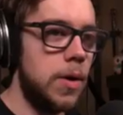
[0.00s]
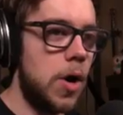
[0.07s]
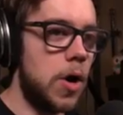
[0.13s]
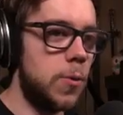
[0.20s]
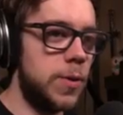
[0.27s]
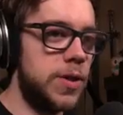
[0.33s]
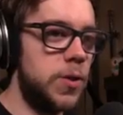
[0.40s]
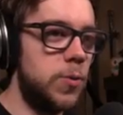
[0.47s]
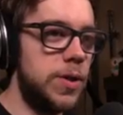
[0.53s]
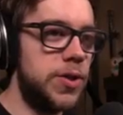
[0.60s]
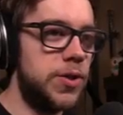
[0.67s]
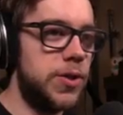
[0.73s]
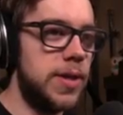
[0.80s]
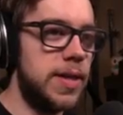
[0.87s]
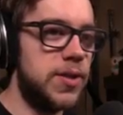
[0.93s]
All right, we
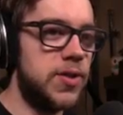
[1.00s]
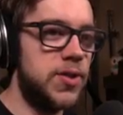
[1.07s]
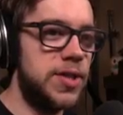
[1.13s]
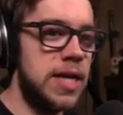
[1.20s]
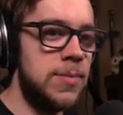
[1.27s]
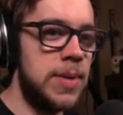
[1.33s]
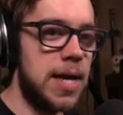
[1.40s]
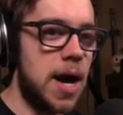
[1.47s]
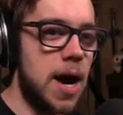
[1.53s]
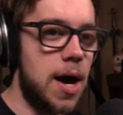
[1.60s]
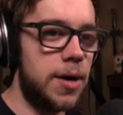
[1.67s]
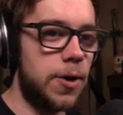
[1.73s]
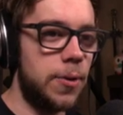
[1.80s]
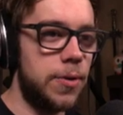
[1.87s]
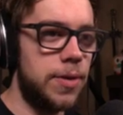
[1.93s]
switched to the
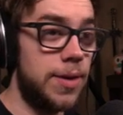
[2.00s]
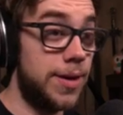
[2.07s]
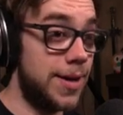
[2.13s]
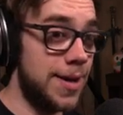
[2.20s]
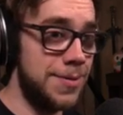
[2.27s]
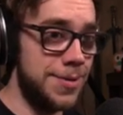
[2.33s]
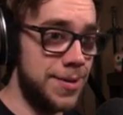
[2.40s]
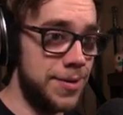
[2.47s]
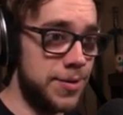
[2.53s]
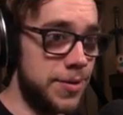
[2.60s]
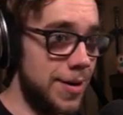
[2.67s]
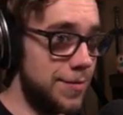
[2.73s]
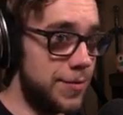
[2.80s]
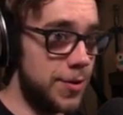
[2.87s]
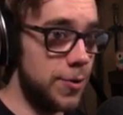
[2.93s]
semi-auto. The guns and
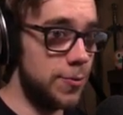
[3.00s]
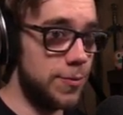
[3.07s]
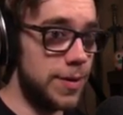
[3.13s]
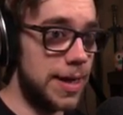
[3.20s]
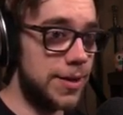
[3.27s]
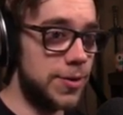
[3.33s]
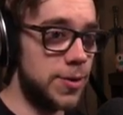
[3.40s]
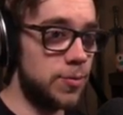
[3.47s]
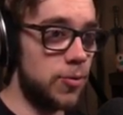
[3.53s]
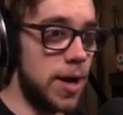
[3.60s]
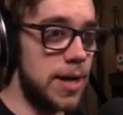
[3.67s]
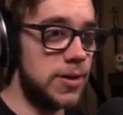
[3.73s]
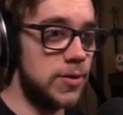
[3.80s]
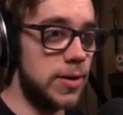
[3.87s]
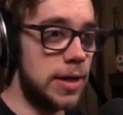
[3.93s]
stuff do, like,
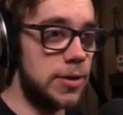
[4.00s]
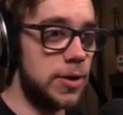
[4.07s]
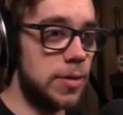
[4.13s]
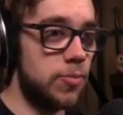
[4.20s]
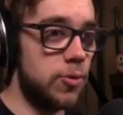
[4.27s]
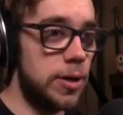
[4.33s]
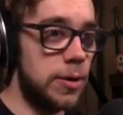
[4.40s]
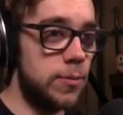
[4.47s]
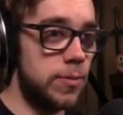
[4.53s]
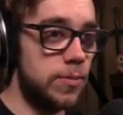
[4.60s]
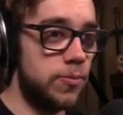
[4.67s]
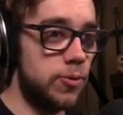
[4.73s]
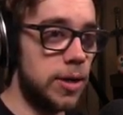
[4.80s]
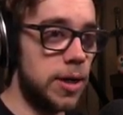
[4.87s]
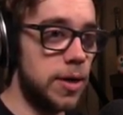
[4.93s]
surprisingly look pretty
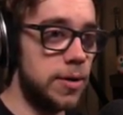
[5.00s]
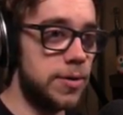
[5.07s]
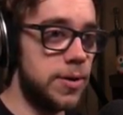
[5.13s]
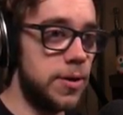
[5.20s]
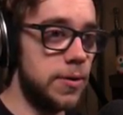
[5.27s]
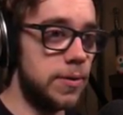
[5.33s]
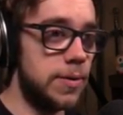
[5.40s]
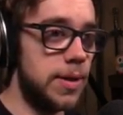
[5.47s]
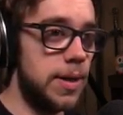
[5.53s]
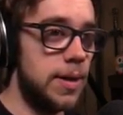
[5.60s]
pretty good, too.